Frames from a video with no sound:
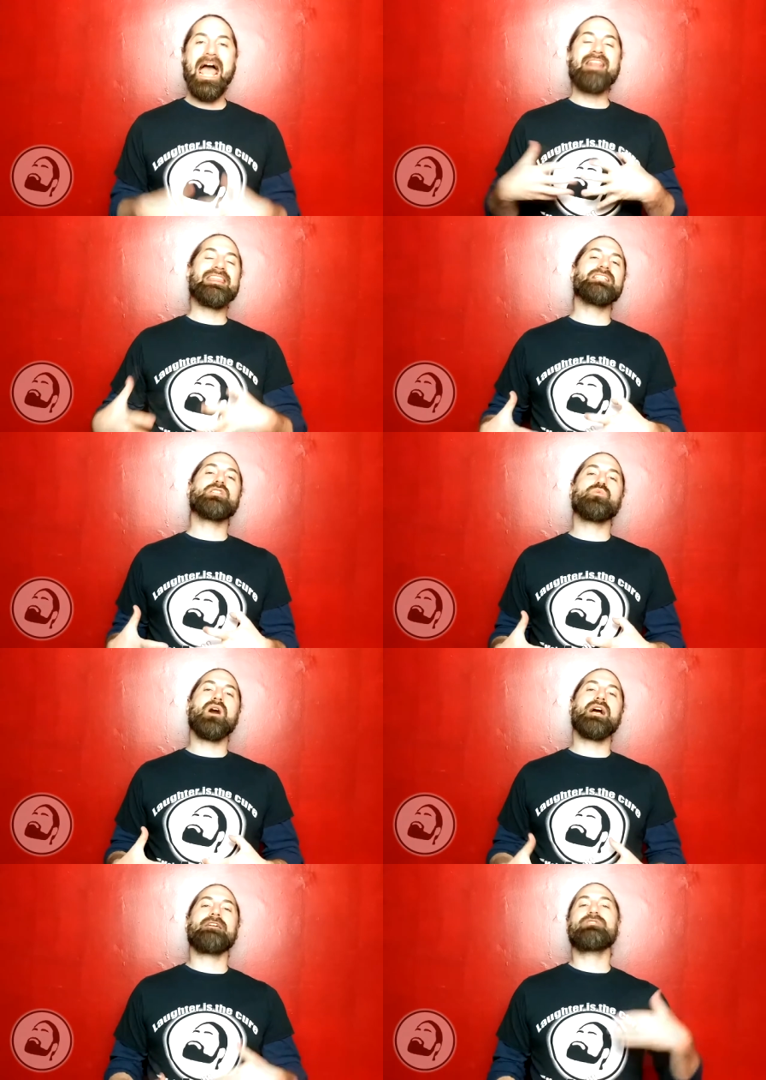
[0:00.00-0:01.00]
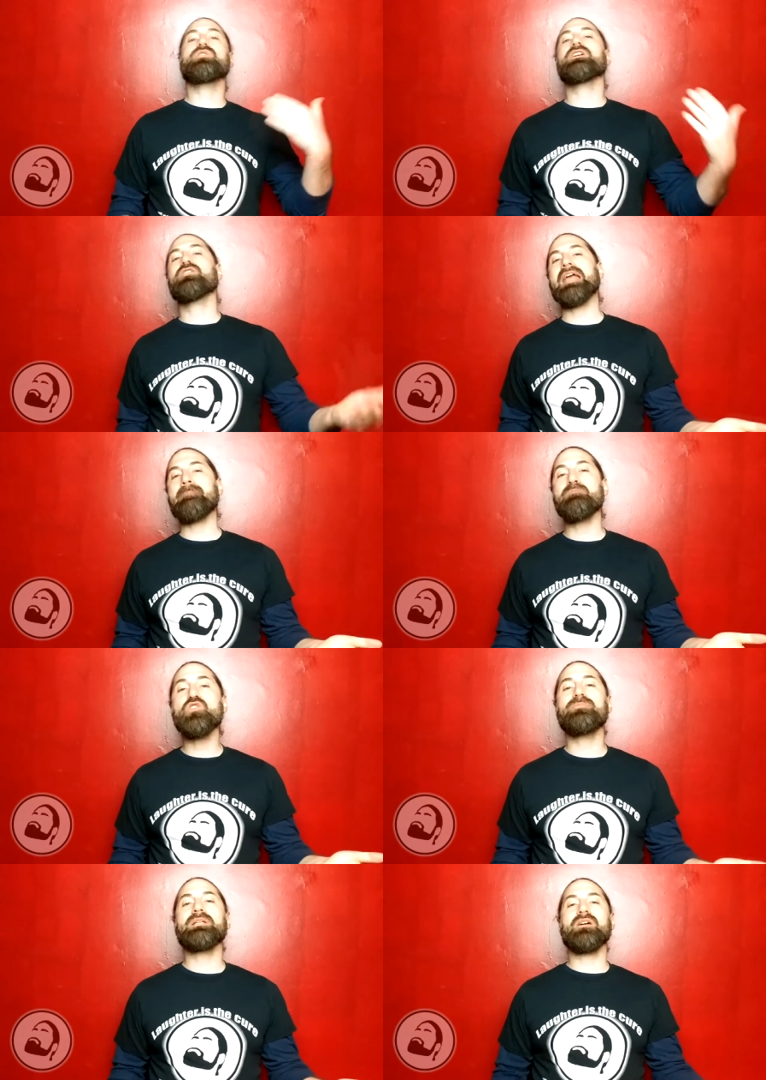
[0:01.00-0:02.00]
And this is why, if you can create
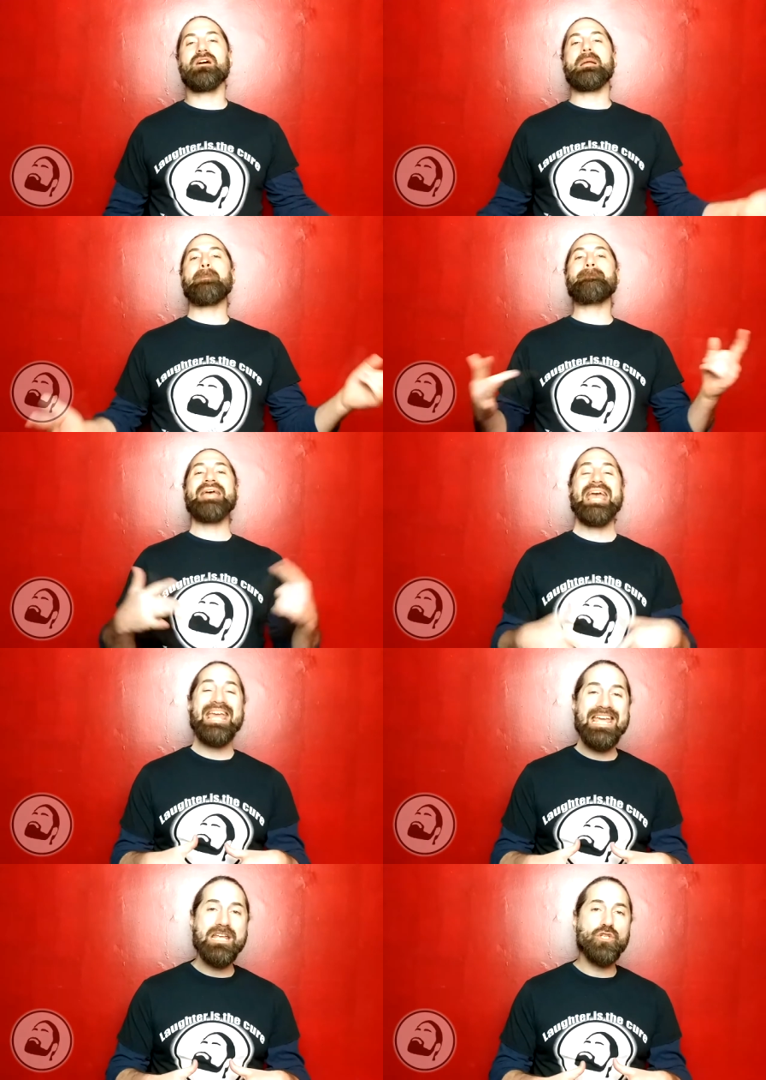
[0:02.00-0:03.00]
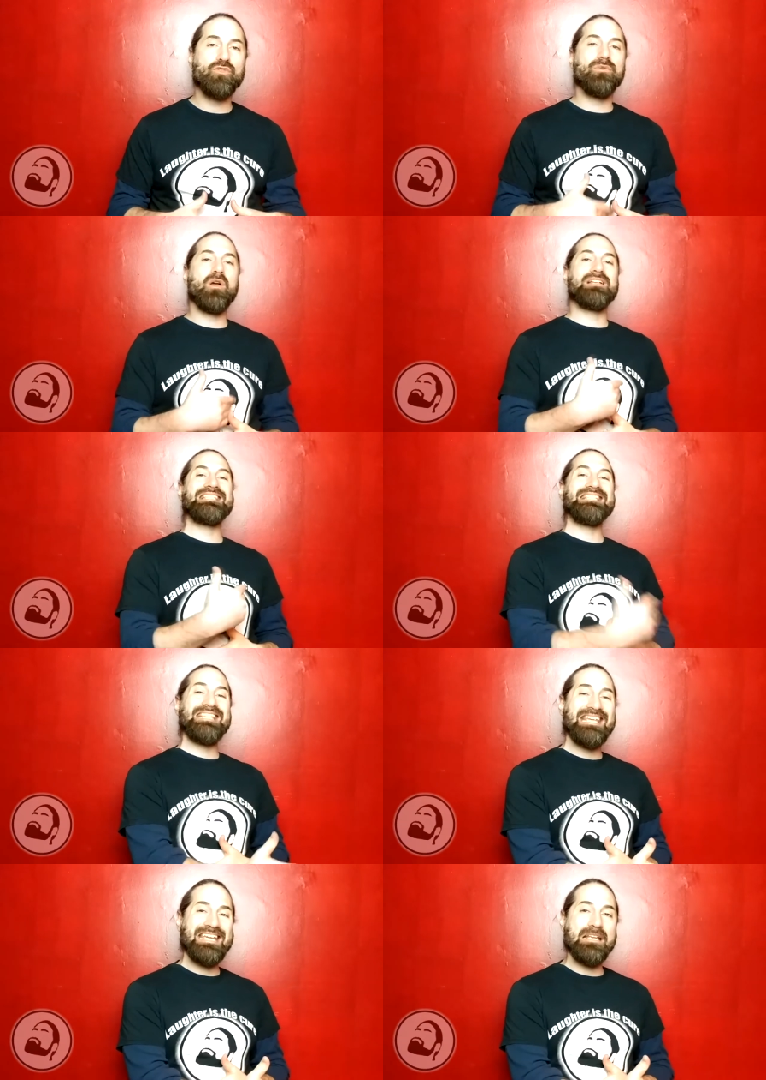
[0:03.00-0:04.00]
movement on a page throughout a
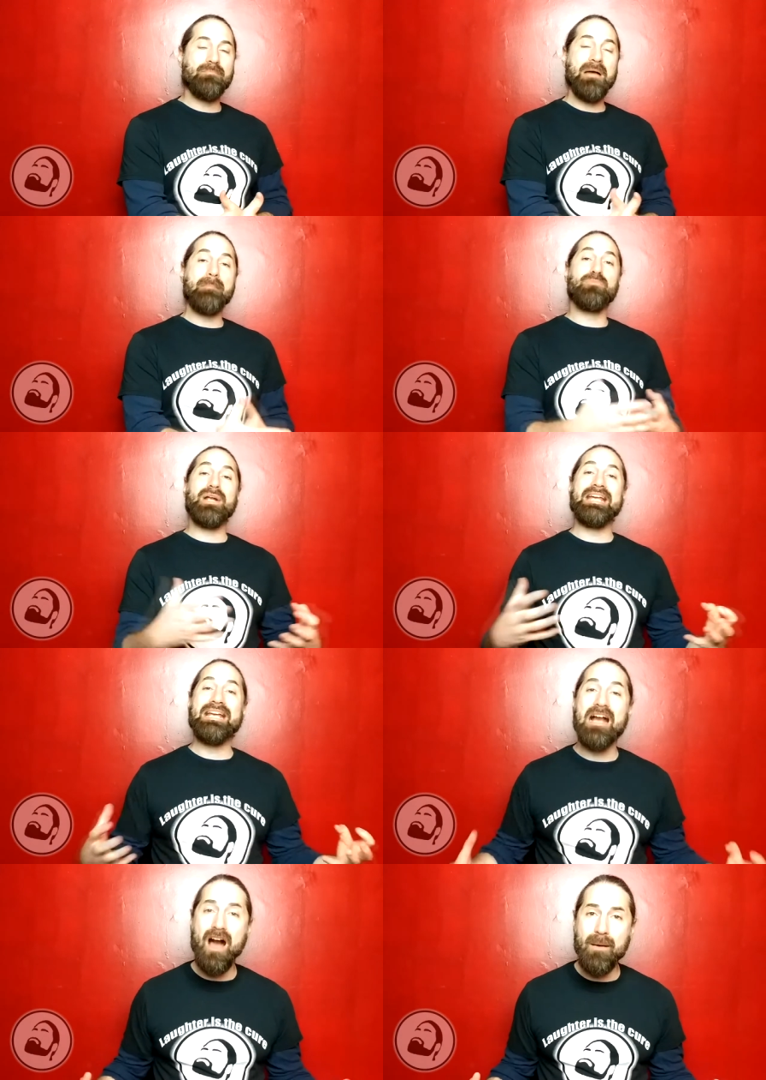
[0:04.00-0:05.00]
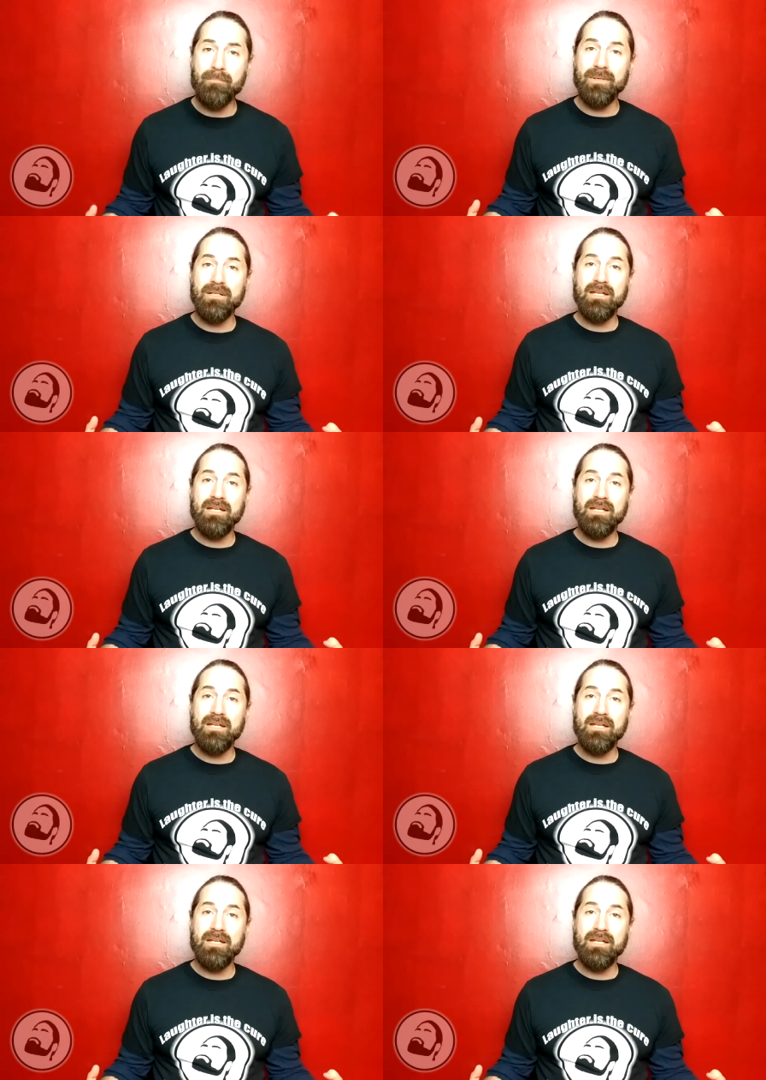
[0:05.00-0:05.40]
scene by breaking up